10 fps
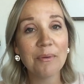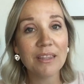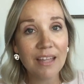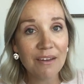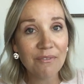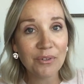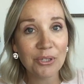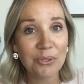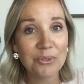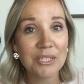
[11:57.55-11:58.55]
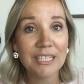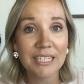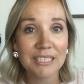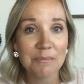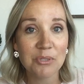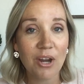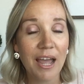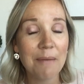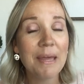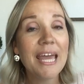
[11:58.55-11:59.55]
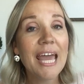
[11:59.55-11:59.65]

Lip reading: I would love for you to click subscribe